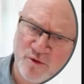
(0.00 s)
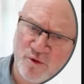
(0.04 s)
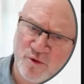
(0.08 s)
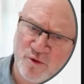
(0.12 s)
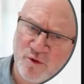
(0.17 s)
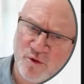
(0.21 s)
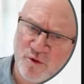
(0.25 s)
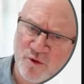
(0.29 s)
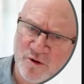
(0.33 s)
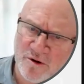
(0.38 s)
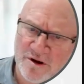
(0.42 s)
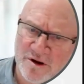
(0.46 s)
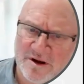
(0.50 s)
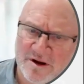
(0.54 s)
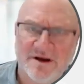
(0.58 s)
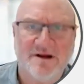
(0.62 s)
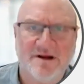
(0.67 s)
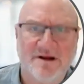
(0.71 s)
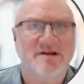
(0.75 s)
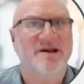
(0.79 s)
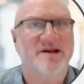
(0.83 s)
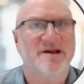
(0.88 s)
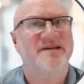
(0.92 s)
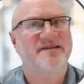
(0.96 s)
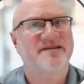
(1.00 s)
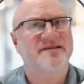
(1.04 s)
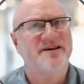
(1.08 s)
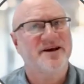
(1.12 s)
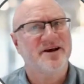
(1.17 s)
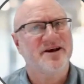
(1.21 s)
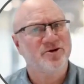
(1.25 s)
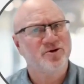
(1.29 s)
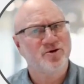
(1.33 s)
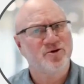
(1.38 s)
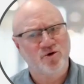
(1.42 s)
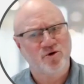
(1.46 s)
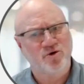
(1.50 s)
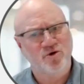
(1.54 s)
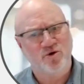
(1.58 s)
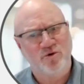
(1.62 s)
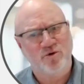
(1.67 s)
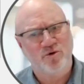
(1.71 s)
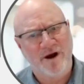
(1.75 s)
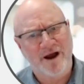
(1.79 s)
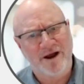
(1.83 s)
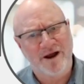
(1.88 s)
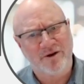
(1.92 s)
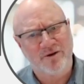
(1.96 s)
or less than
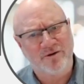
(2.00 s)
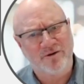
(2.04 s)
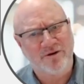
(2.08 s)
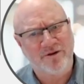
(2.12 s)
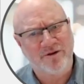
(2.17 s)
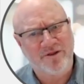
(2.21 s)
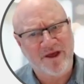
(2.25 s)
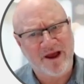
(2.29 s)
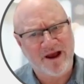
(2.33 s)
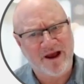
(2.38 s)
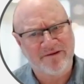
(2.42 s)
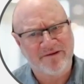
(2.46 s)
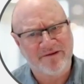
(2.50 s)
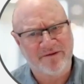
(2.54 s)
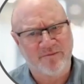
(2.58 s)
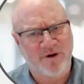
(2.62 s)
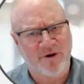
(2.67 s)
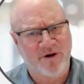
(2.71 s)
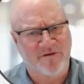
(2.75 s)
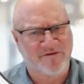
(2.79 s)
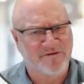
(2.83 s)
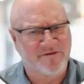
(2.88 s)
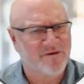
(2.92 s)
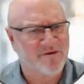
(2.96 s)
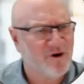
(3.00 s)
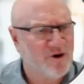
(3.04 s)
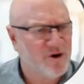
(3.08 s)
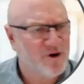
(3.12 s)
200,000 births.